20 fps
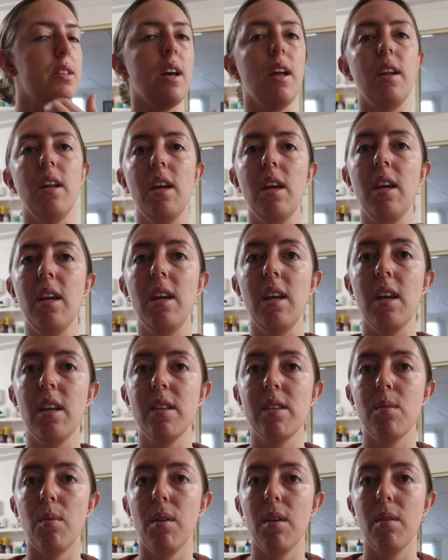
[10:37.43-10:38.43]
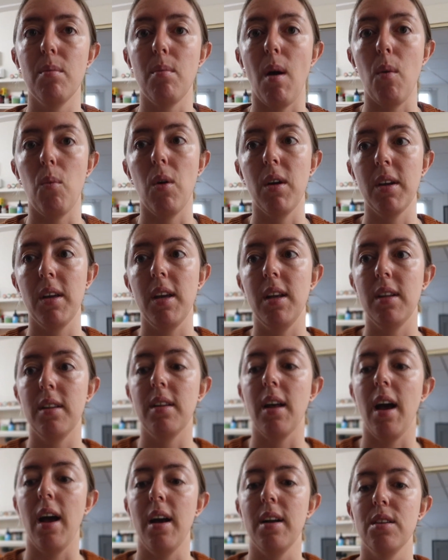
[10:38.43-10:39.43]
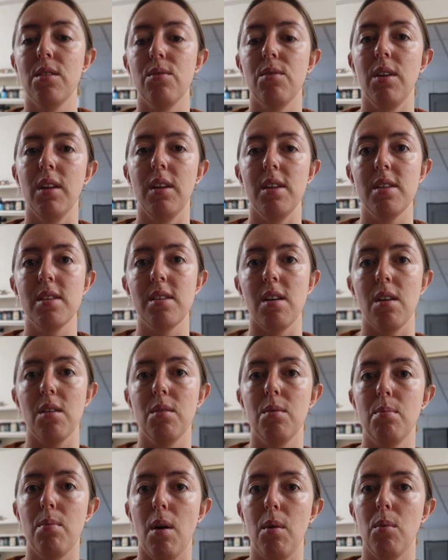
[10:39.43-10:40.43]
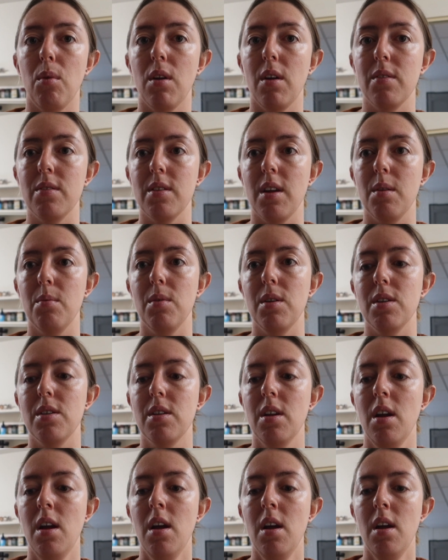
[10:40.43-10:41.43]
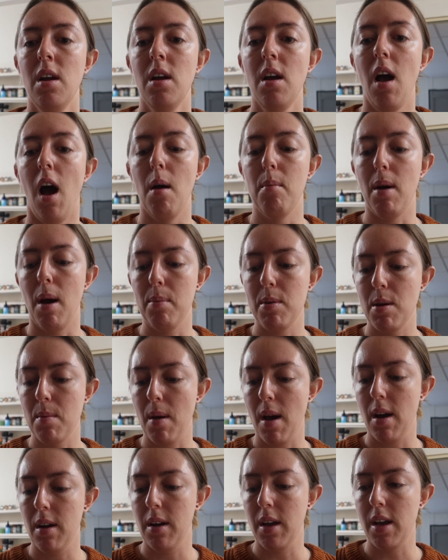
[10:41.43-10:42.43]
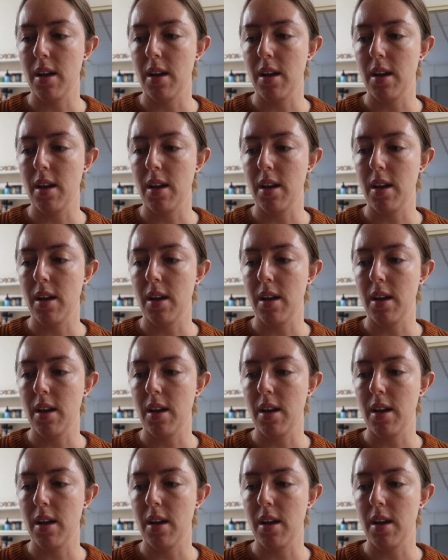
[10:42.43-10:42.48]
and he is my one kid that has really stuck by what I've said, which I'm happy about.